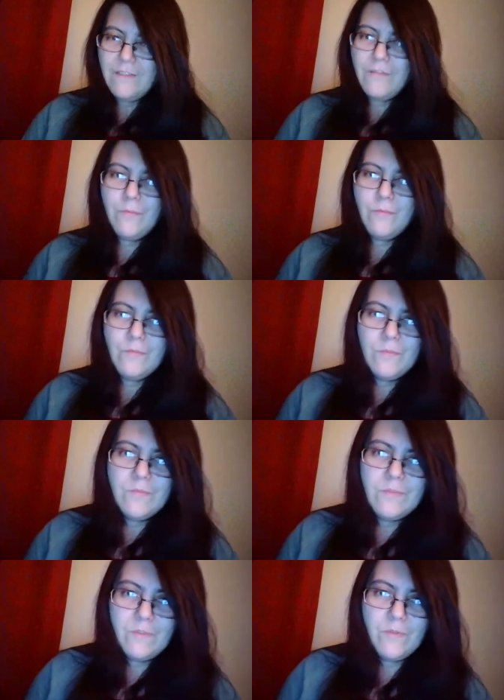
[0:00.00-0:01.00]
from
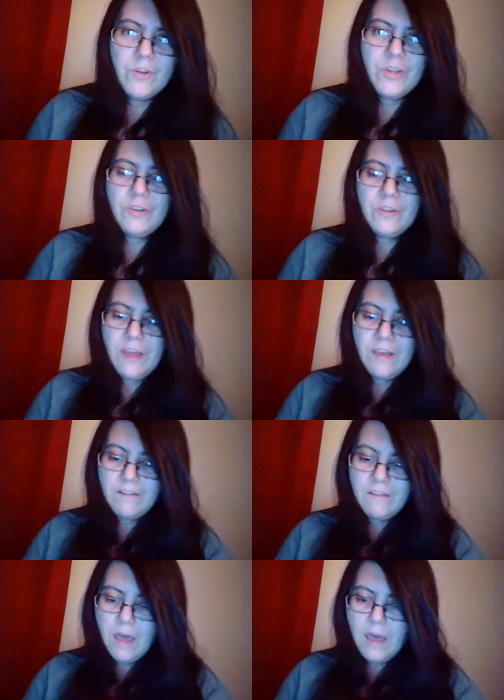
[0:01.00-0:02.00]
the traditional
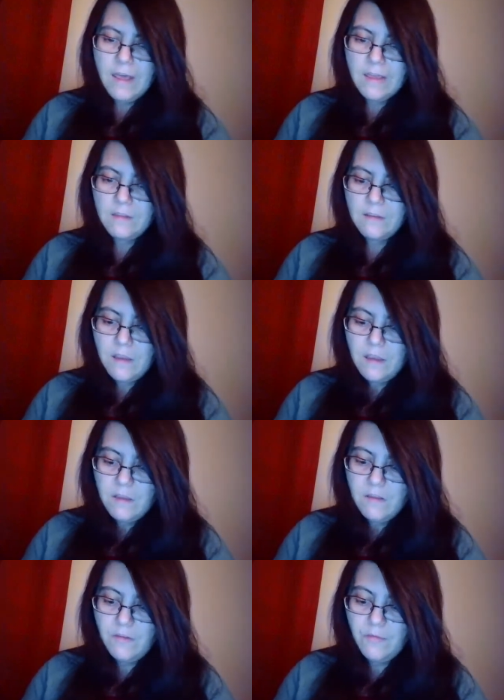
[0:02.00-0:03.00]
decks. And
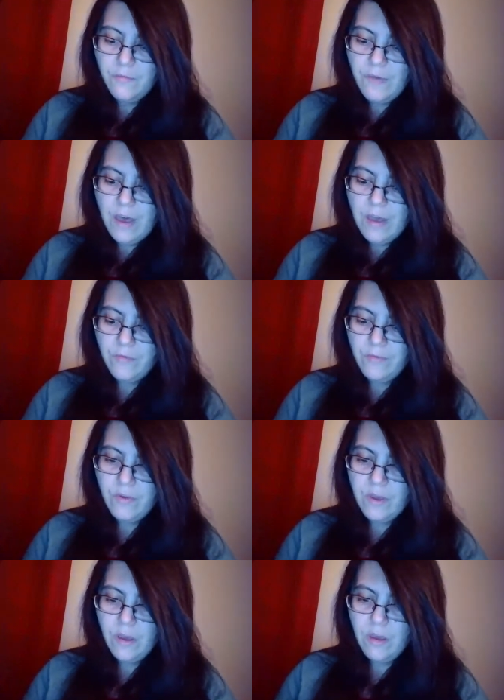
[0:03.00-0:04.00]
the Five
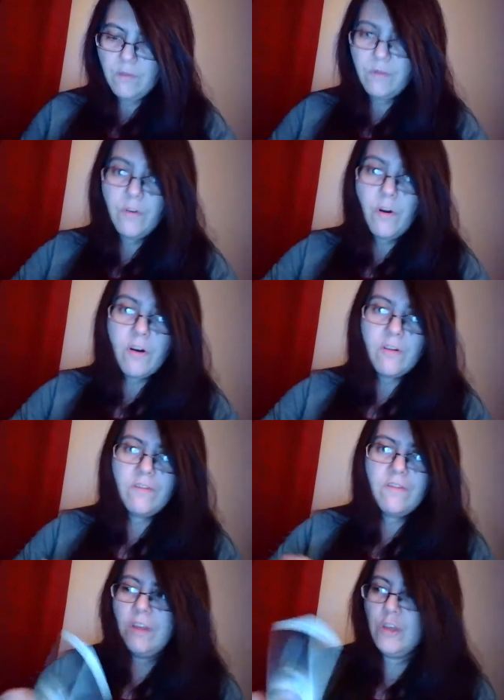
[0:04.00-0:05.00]
of
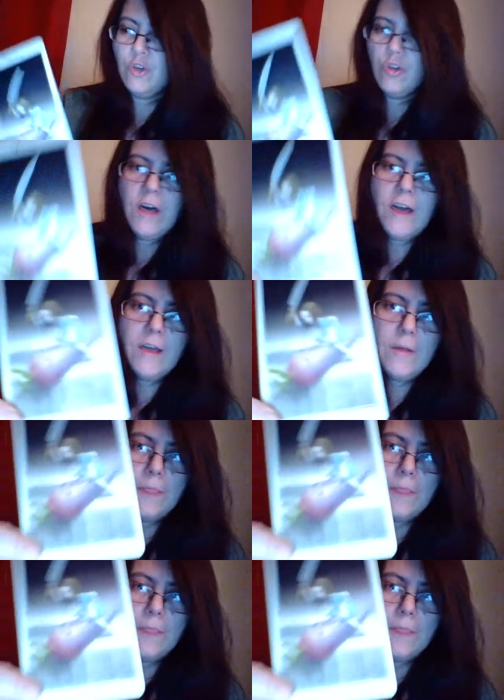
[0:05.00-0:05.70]
Swords in July.